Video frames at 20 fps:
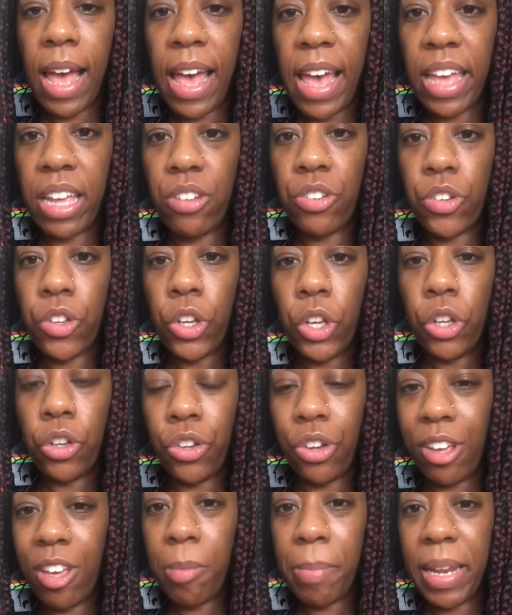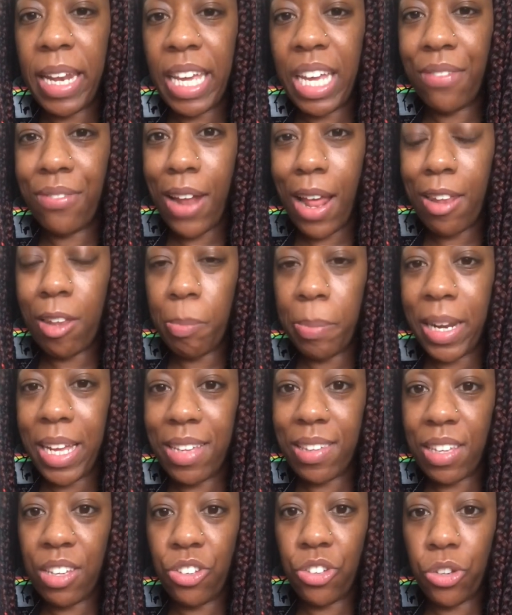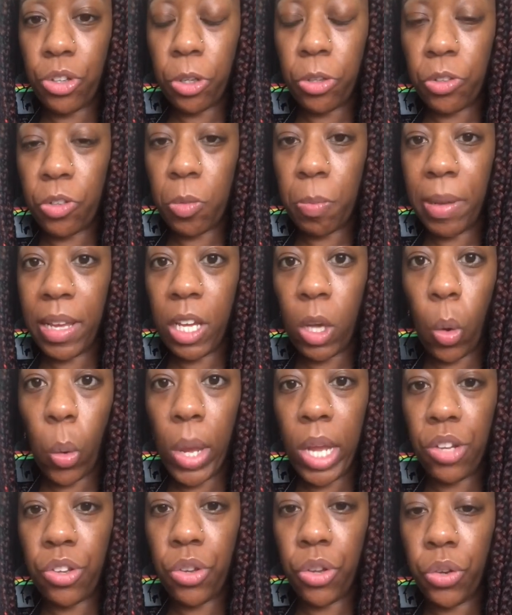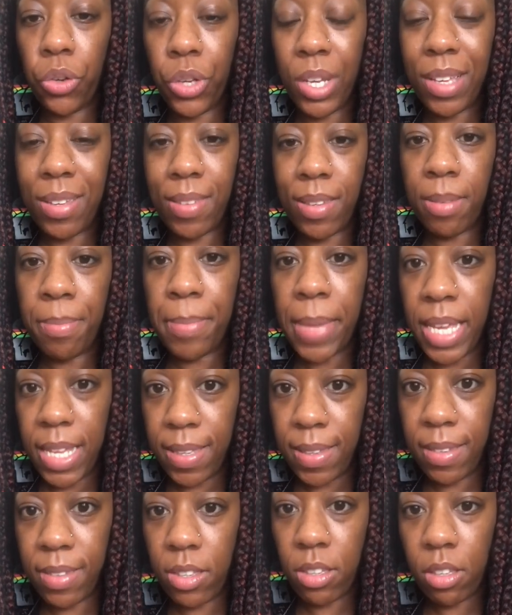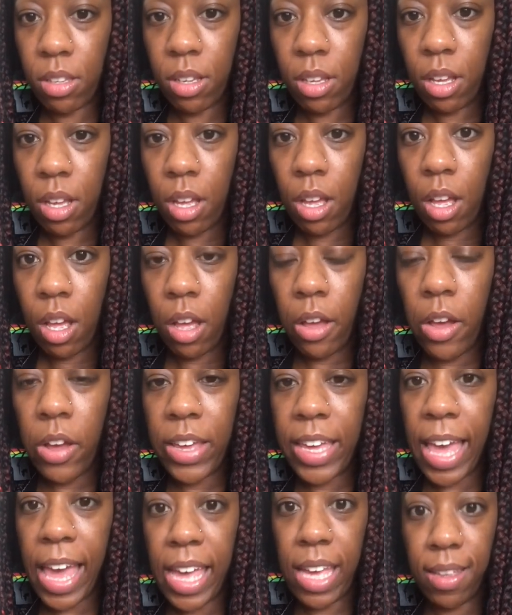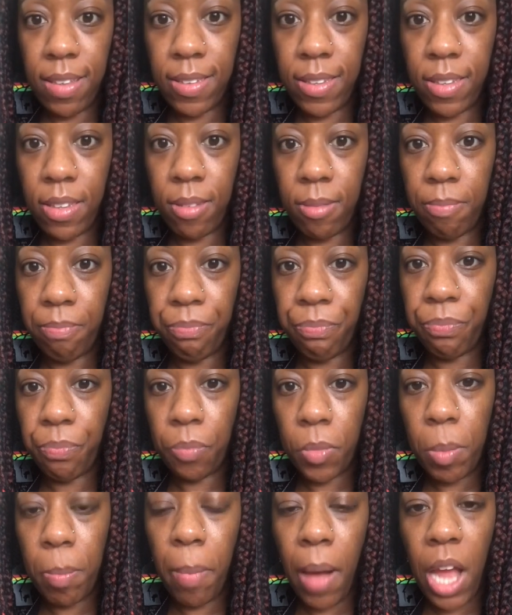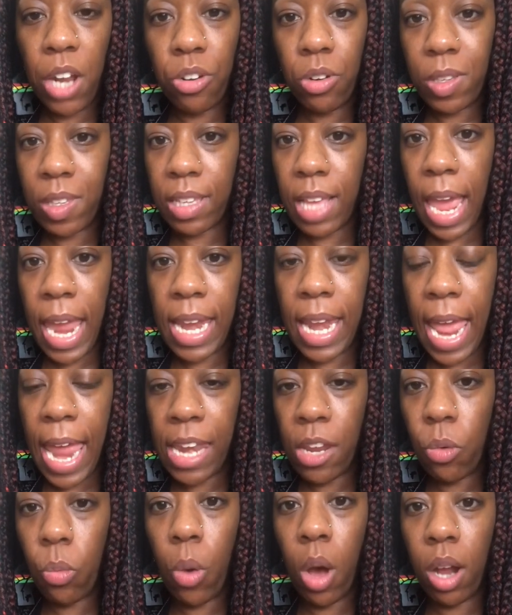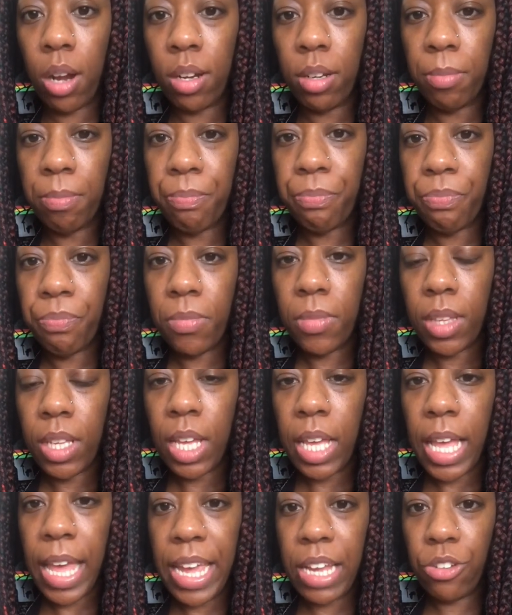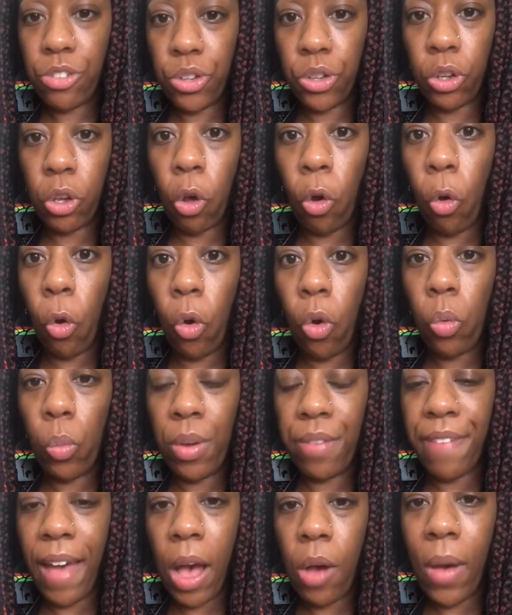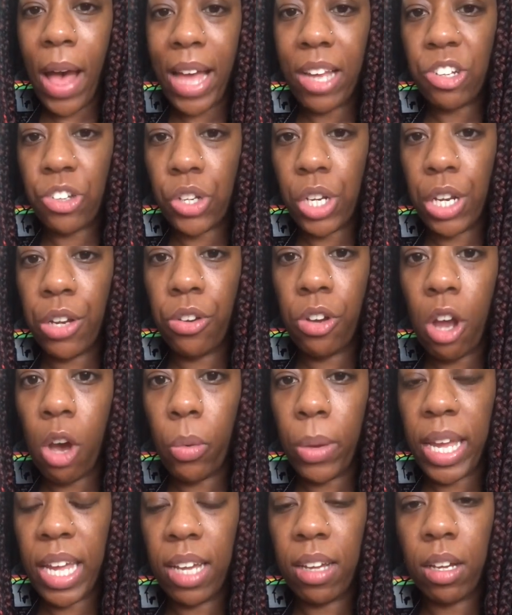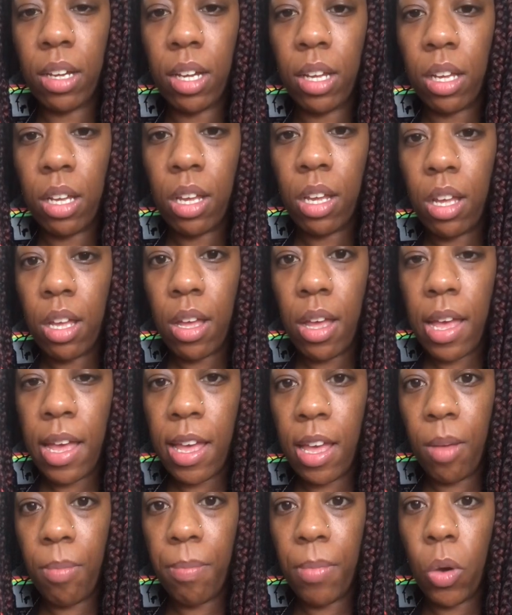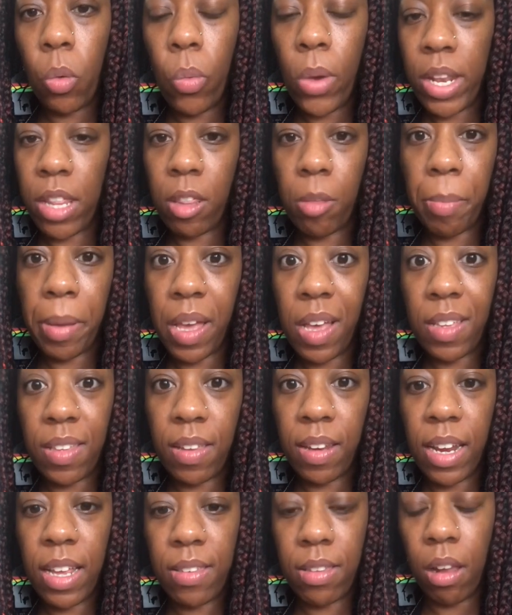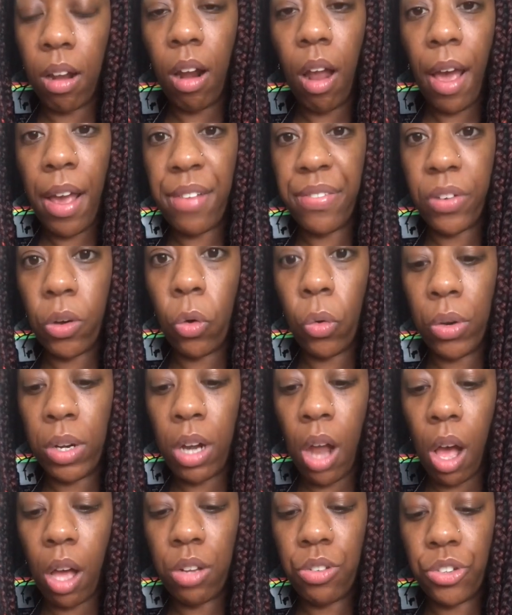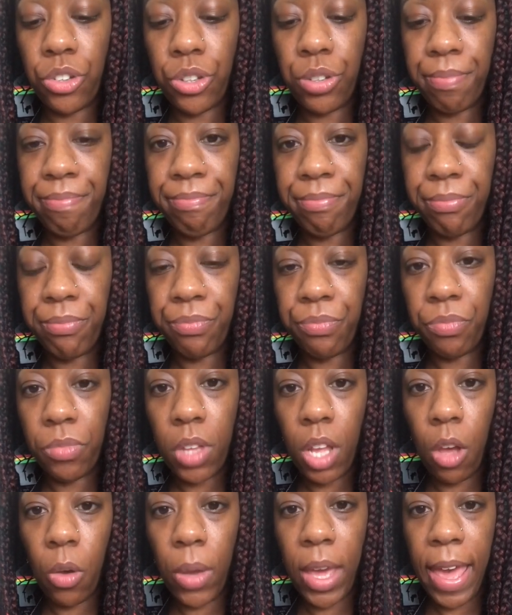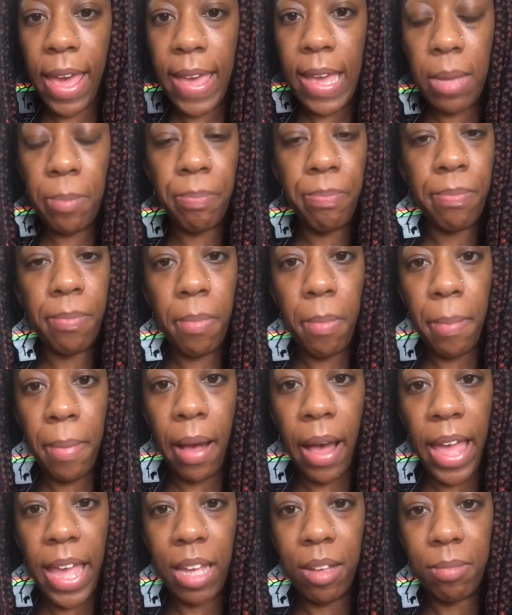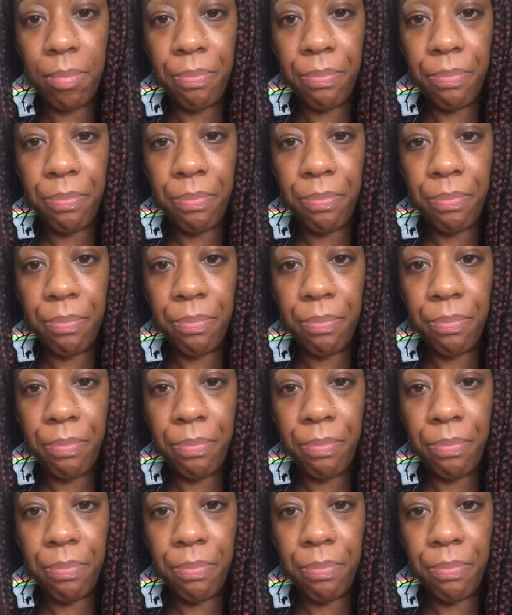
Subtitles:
And do you believe that the police is just being quick to dismiss her case by just getting anyone into court without actually knowing whether the person is alive or not? Okay, bye.